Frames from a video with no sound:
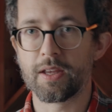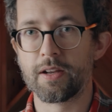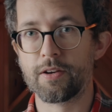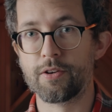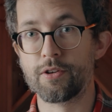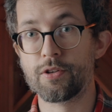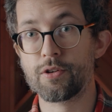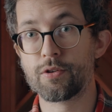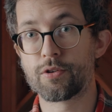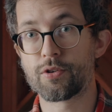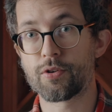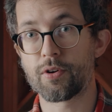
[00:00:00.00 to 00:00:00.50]

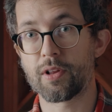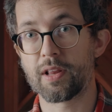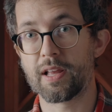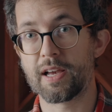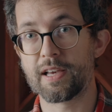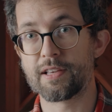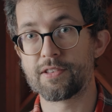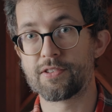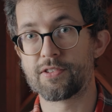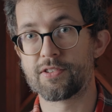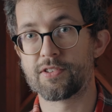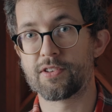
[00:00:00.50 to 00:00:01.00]

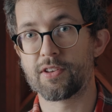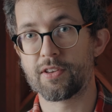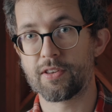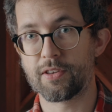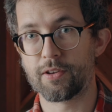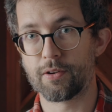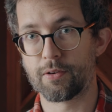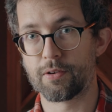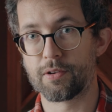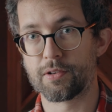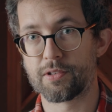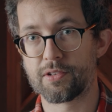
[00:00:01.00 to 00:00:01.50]
neutralize
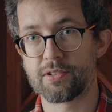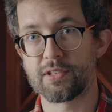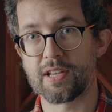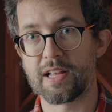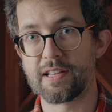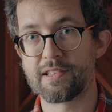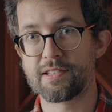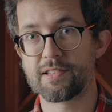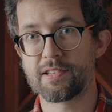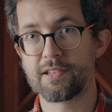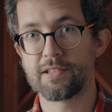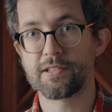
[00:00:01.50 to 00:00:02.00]
your
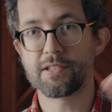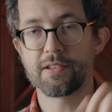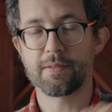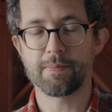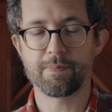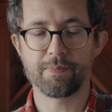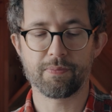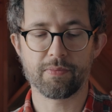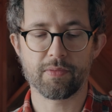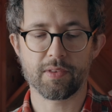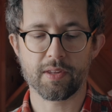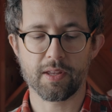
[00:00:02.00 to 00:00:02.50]
senses.
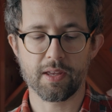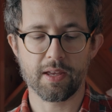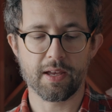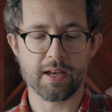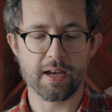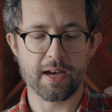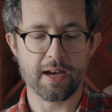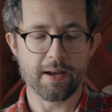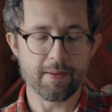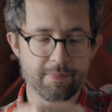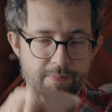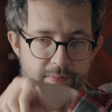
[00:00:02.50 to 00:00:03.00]

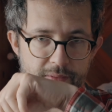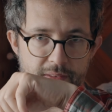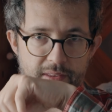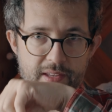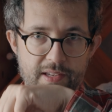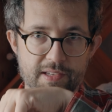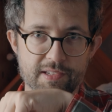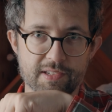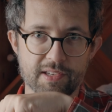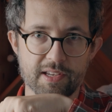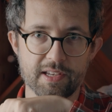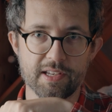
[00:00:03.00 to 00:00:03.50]

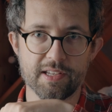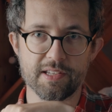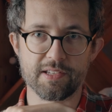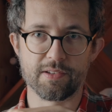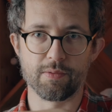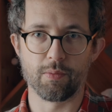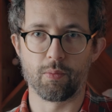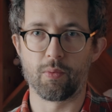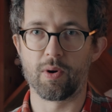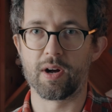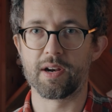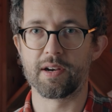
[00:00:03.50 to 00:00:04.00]
This
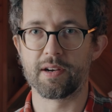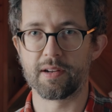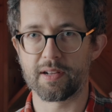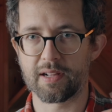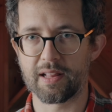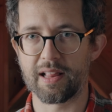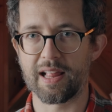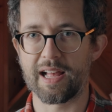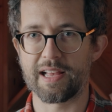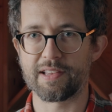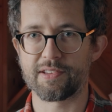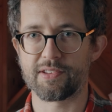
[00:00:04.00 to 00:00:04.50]
is one
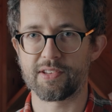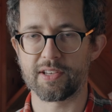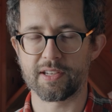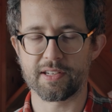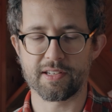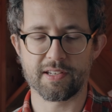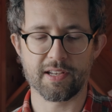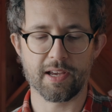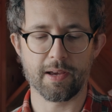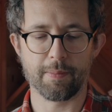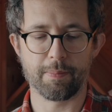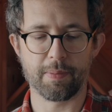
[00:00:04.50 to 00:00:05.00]

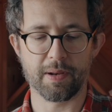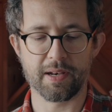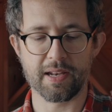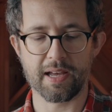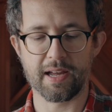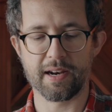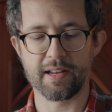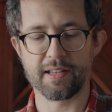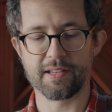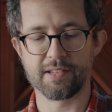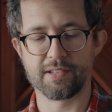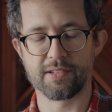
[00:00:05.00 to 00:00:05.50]
classic tip, and
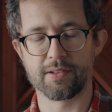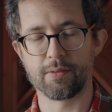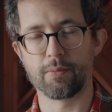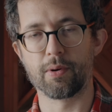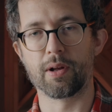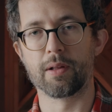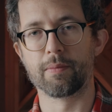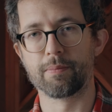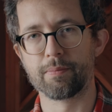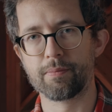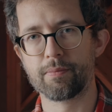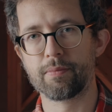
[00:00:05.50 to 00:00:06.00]
that is,
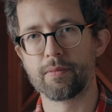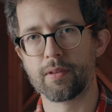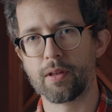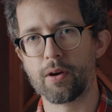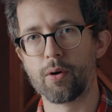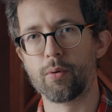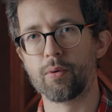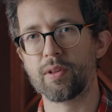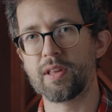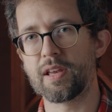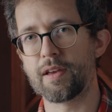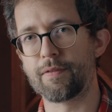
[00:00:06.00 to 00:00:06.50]
well,
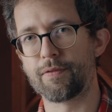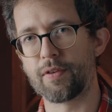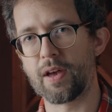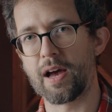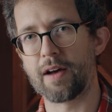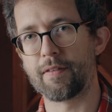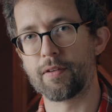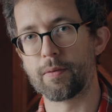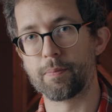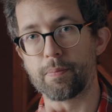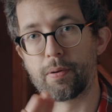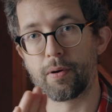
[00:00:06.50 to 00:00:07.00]
only if you
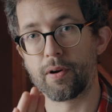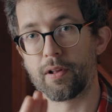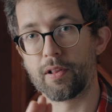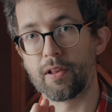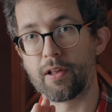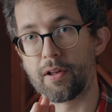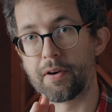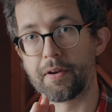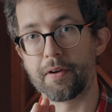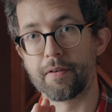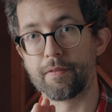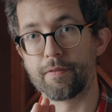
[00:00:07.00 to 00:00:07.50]
haven't put a
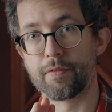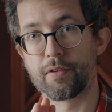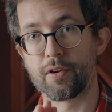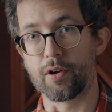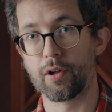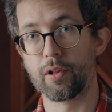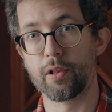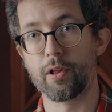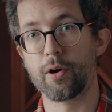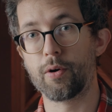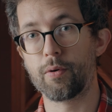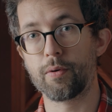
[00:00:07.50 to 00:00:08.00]
lot of
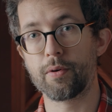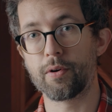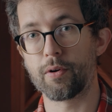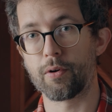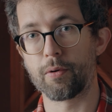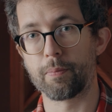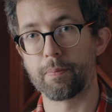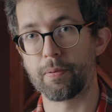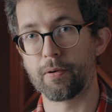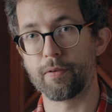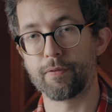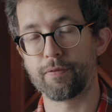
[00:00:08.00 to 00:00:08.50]
cologne
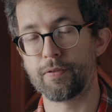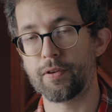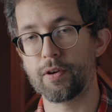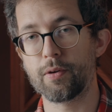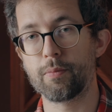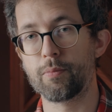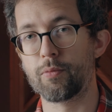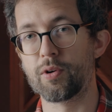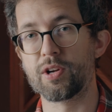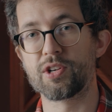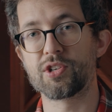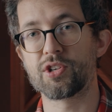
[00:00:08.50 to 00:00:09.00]
or
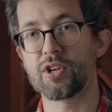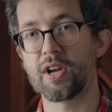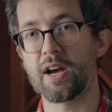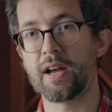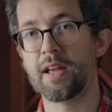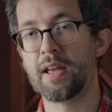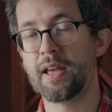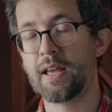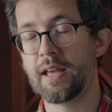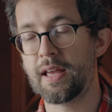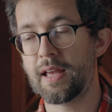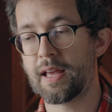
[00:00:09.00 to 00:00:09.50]
perfume, which
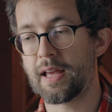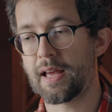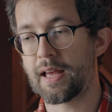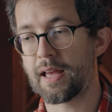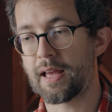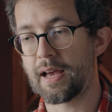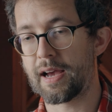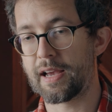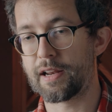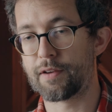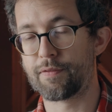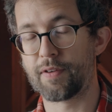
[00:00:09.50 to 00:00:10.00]

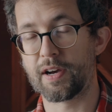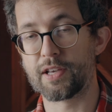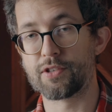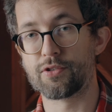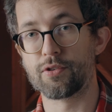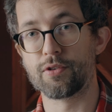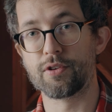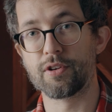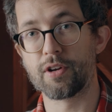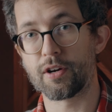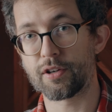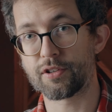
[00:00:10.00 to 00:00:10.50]
I advise
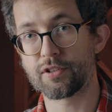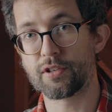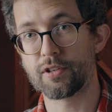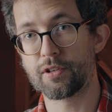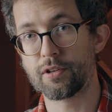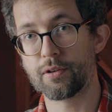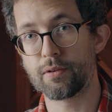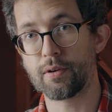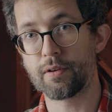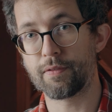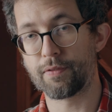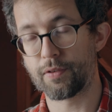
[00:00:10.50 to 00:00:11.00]
you not to
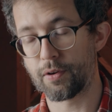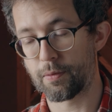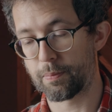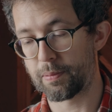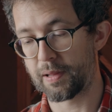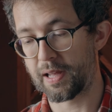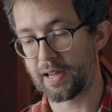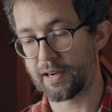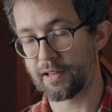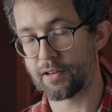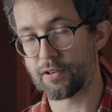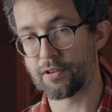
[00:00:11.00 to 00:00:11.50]
do if you're
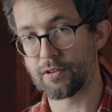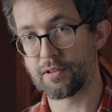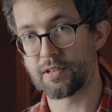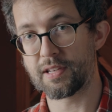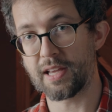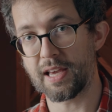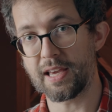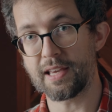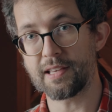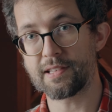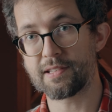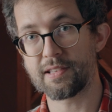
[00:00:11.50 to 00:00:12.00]
planning to
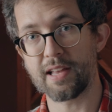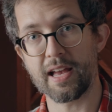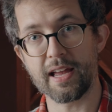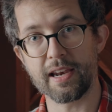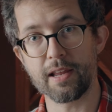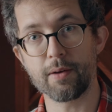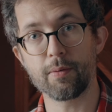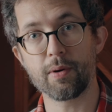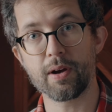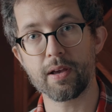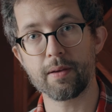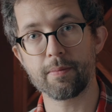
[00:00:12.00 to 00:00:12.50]
taste
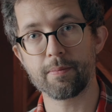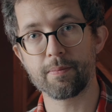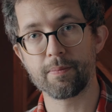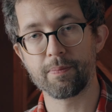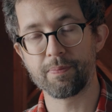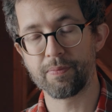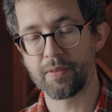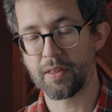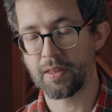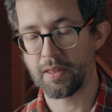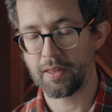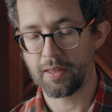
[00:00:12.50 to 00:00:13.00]
anyway.
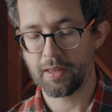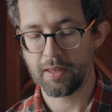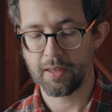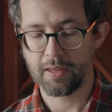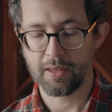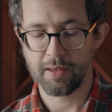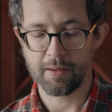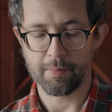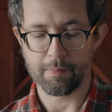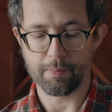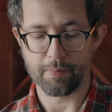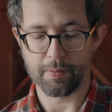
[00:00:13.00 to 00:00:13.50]

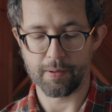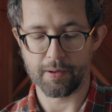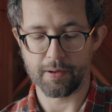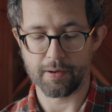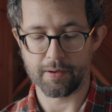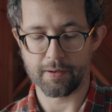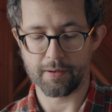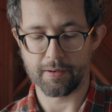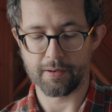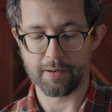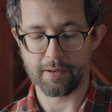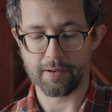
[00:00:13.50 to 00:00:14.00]

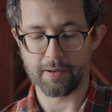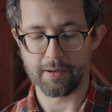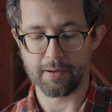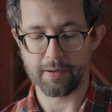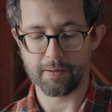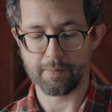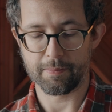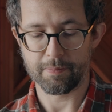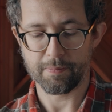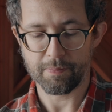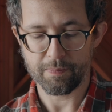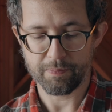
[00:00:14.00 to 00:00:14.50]
But
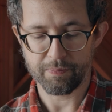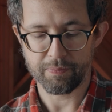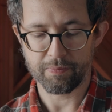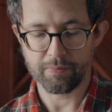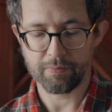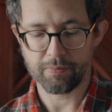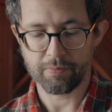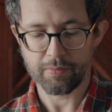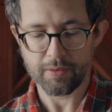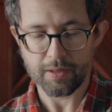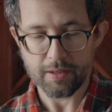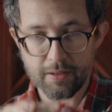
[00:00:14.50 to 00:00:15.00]

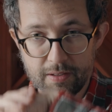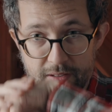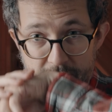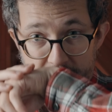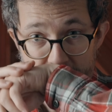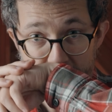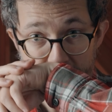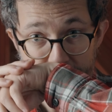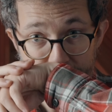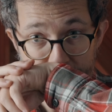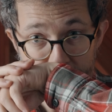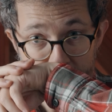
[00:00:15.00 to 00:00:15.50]

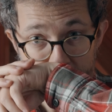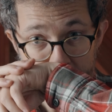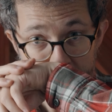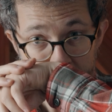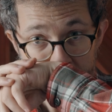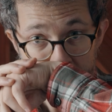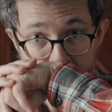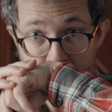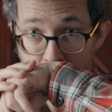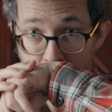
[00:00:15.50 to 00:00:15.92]
sniffing